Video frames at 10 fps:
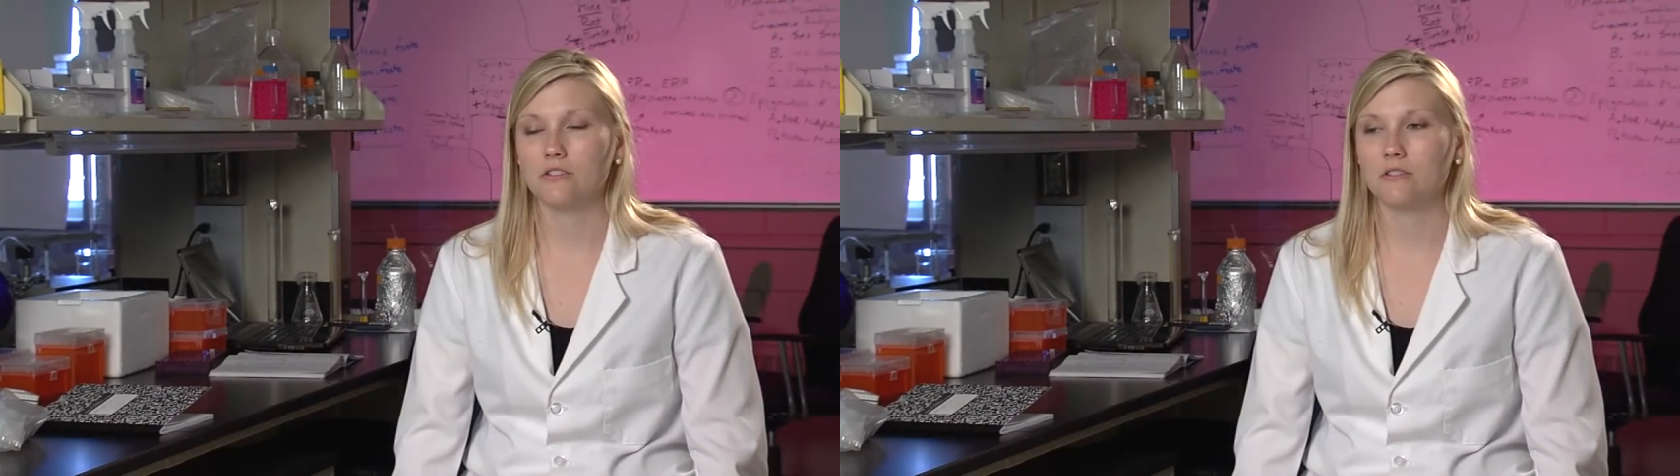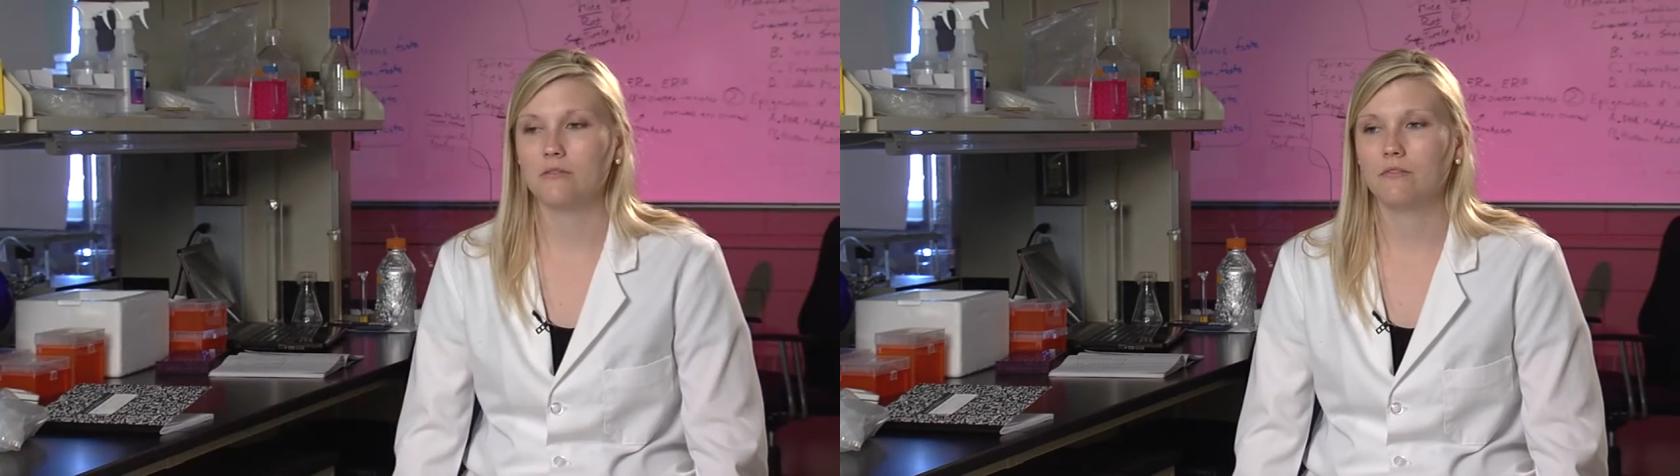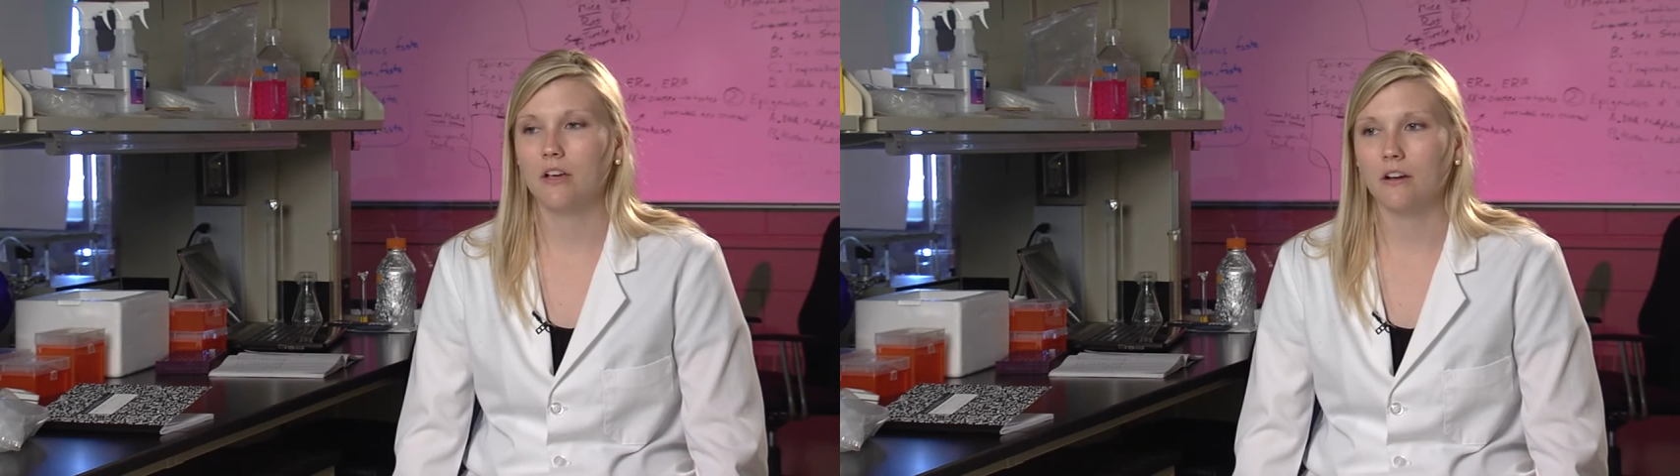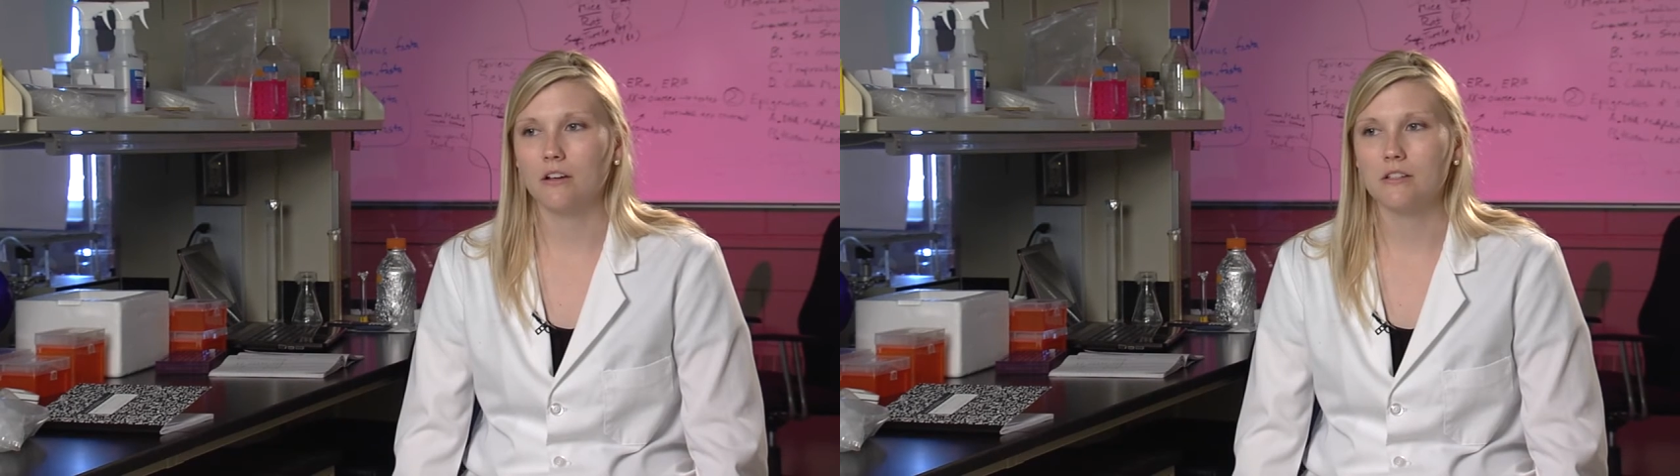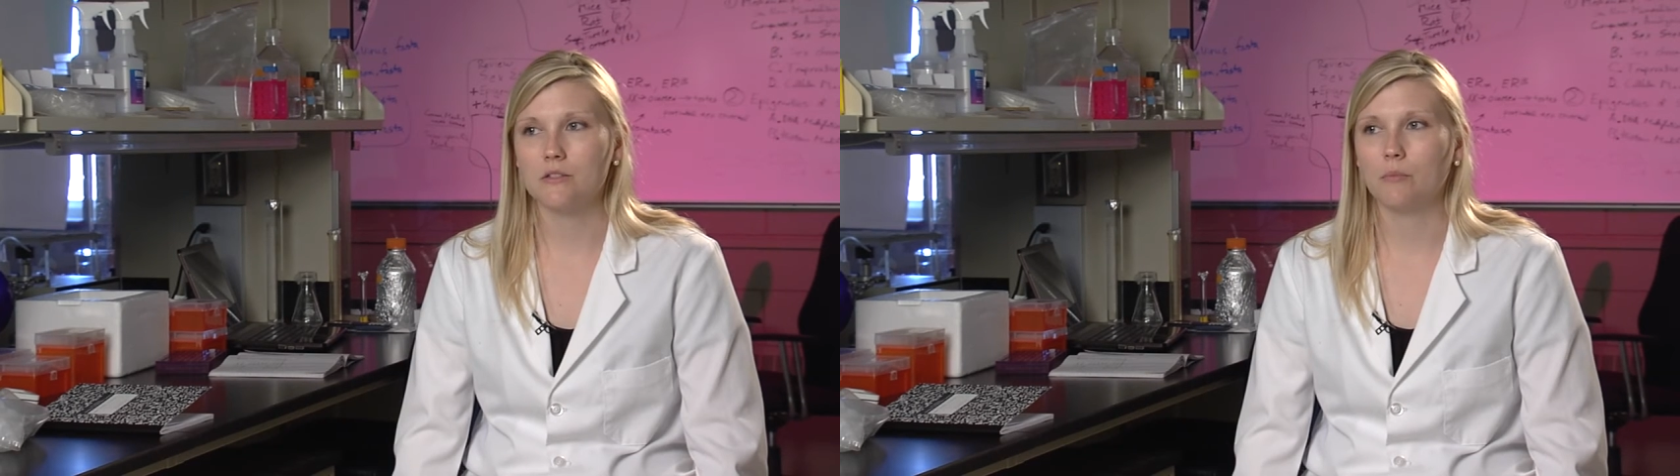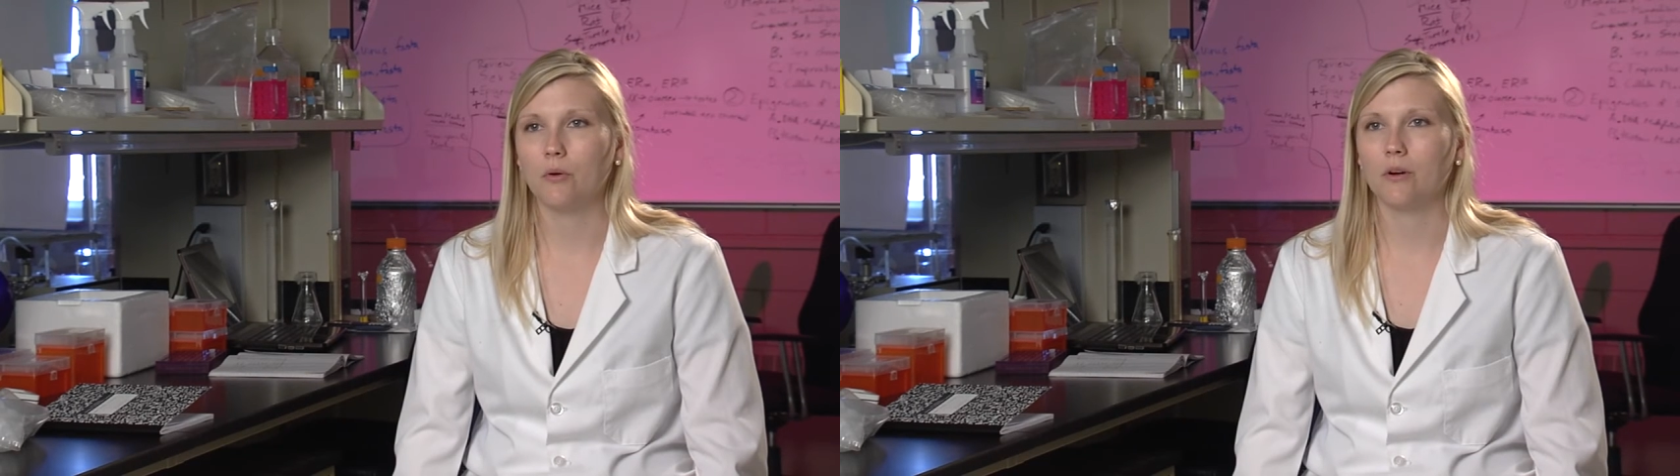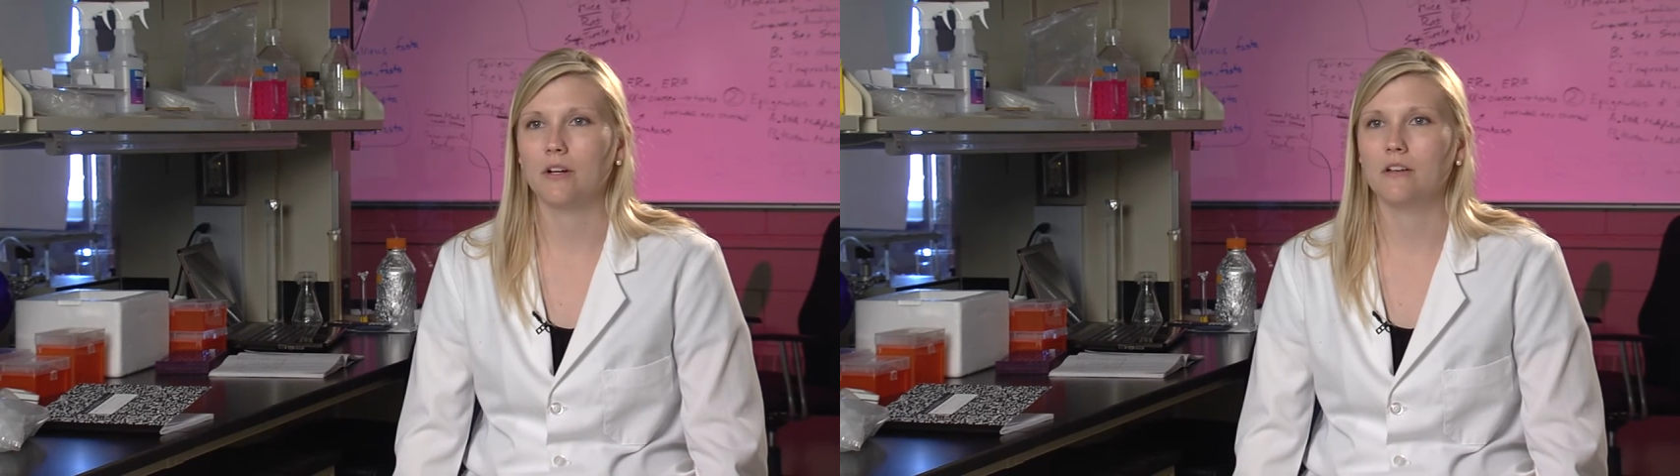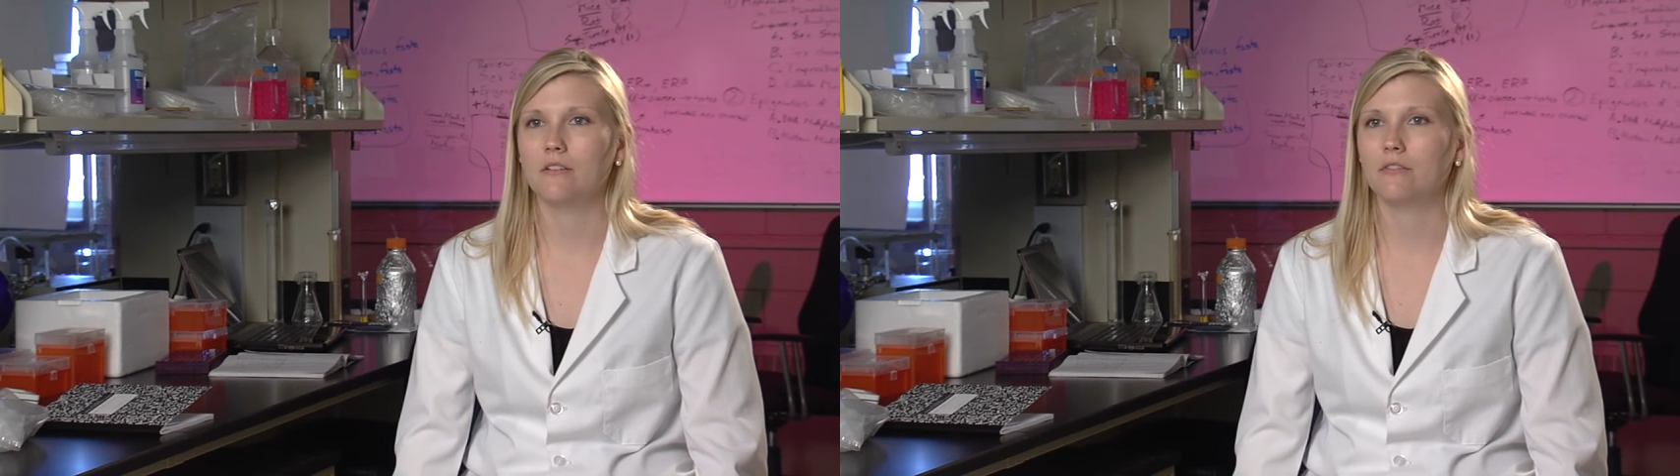just very
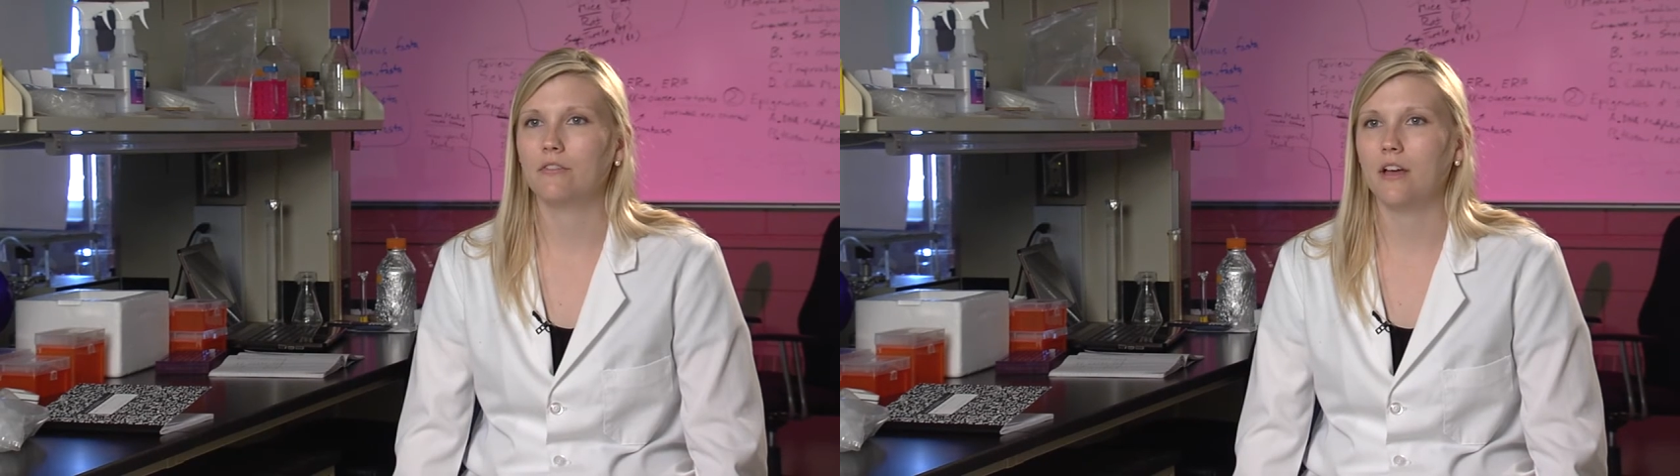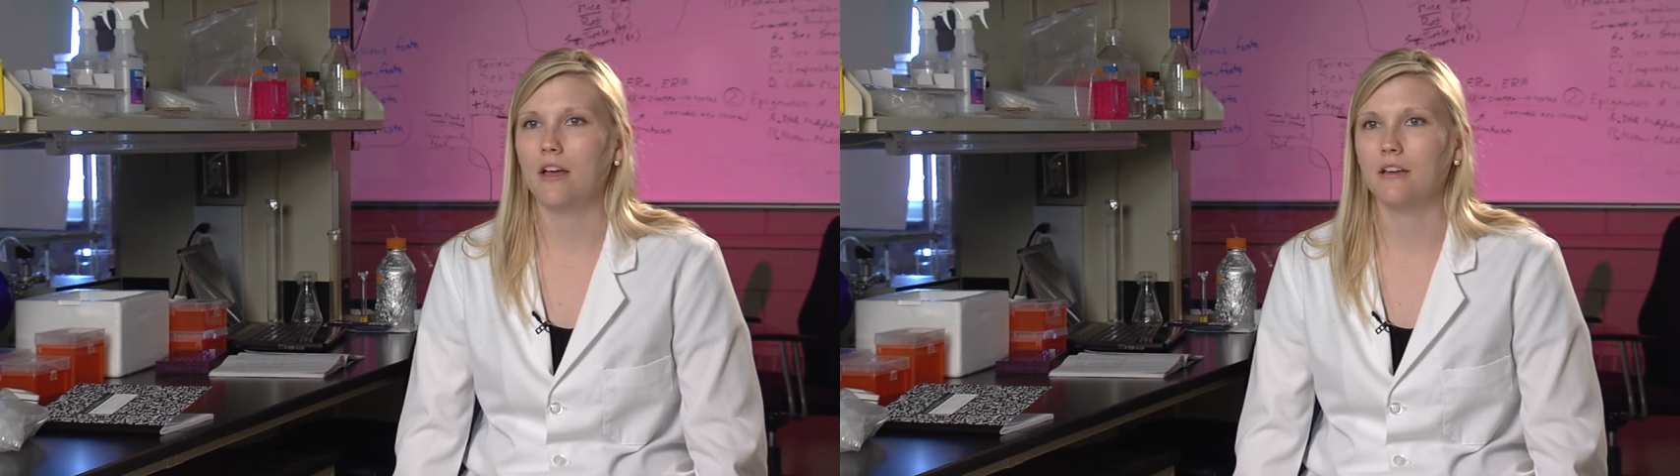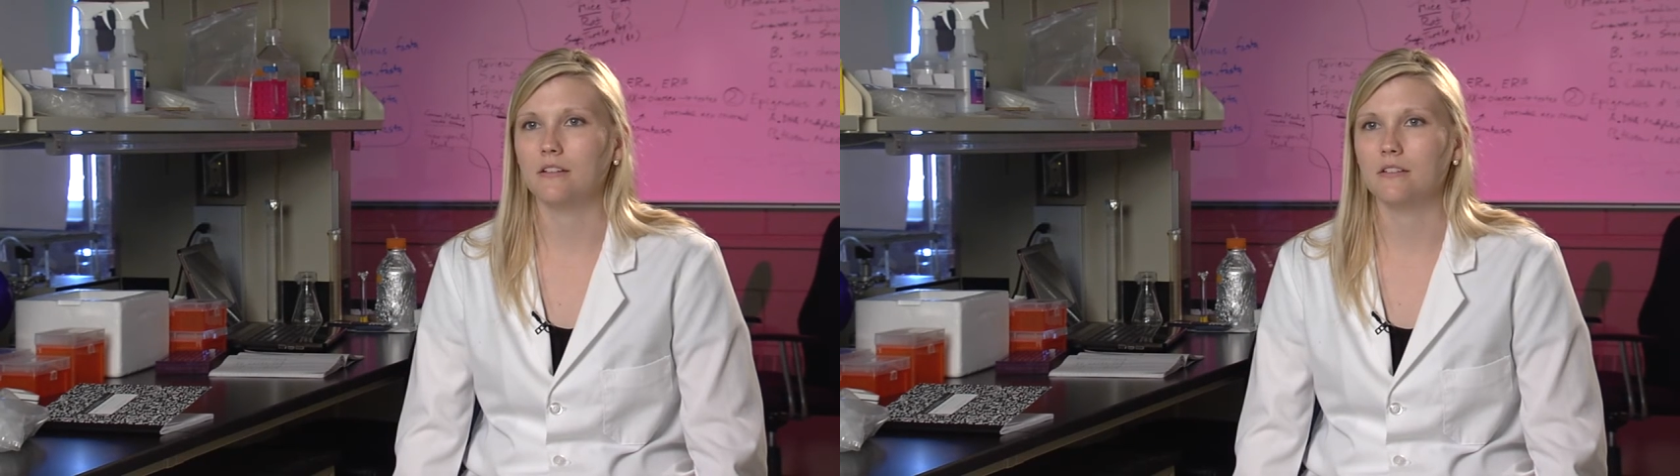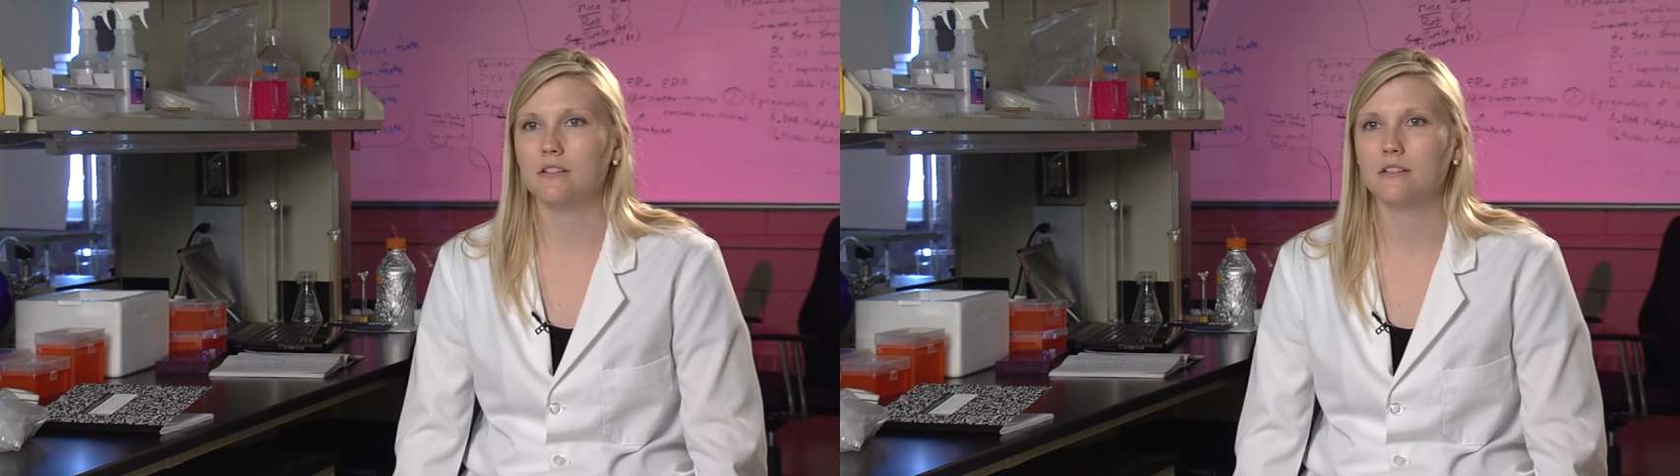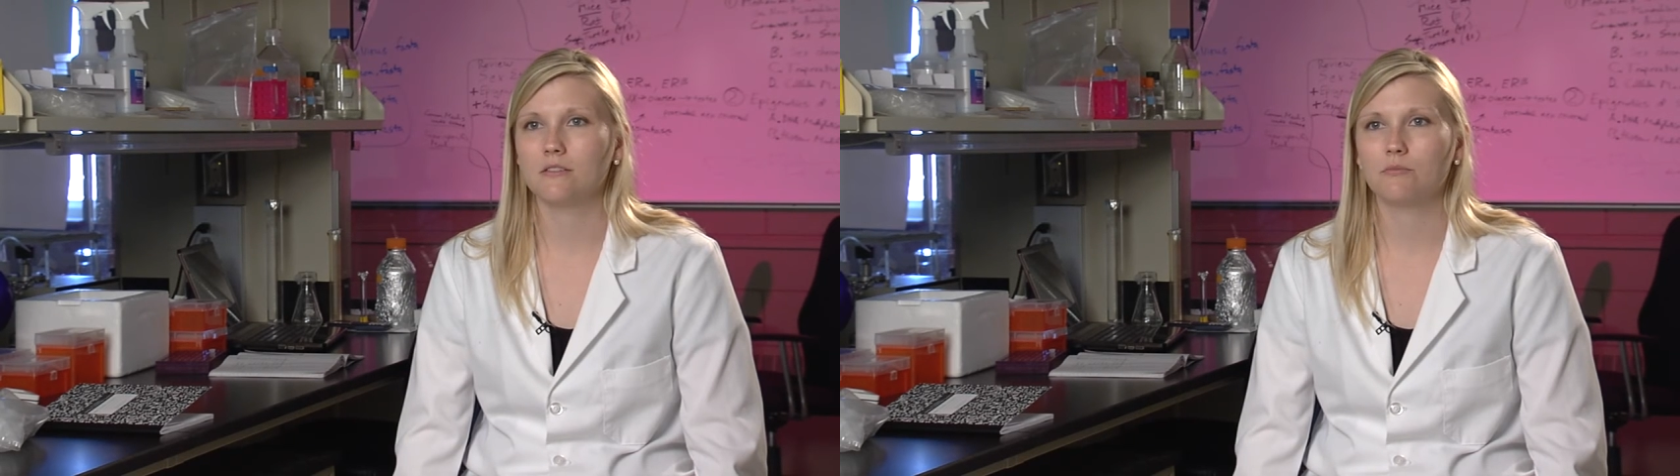supportive and